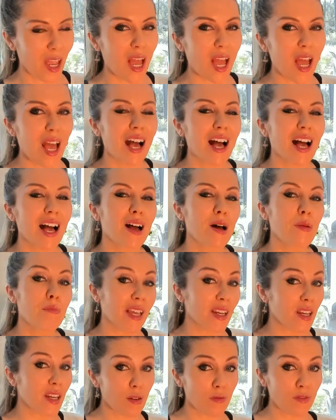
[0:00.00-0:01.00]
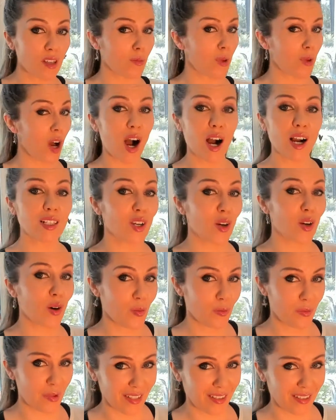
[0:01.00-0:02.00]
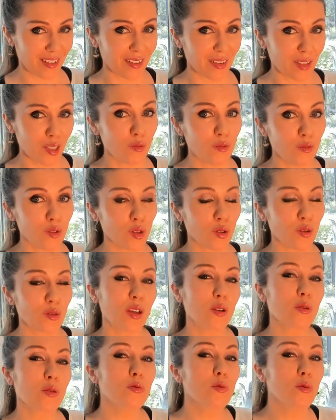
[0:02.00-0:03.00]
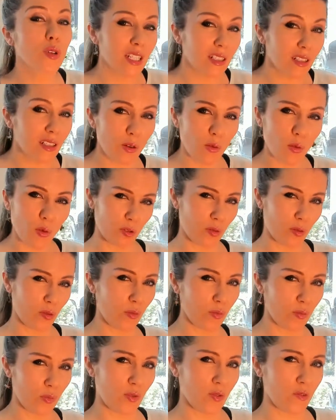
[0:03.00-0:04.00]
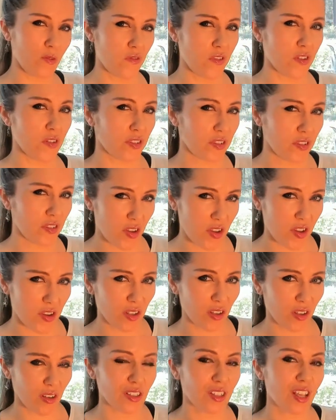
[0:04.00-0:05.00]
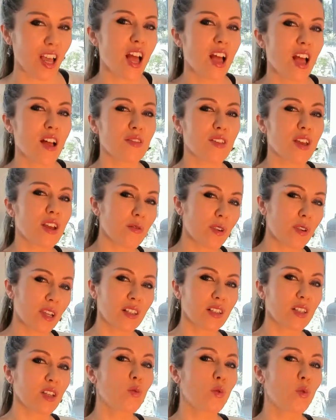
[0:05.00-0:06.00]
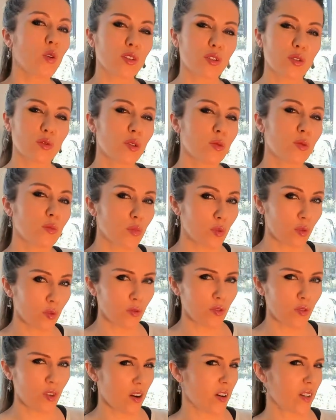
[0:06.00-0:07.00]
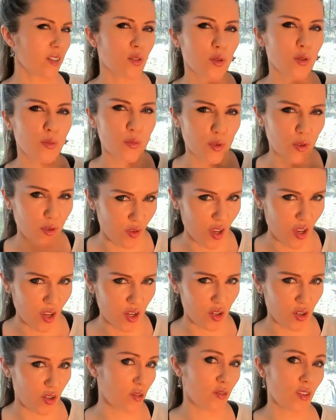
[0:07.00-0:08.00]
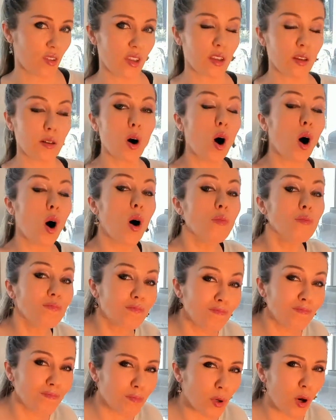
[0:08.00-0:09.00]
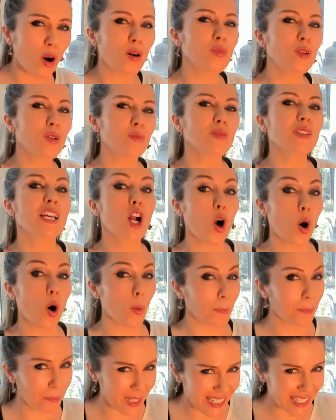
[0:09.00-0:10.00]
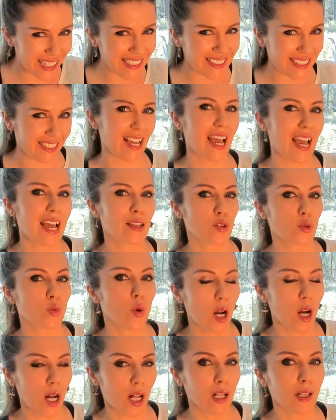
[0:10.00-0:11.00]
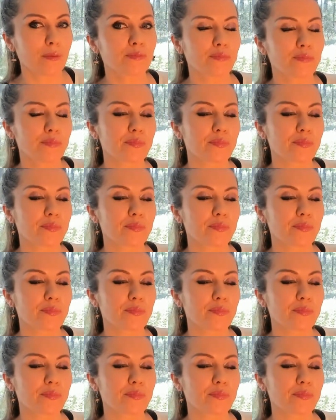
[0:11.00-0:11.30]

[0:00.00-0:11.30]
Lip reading: many of them highly competitive, so they really want to improve their skills, they really want to improve their interpretation, they probably compete as well,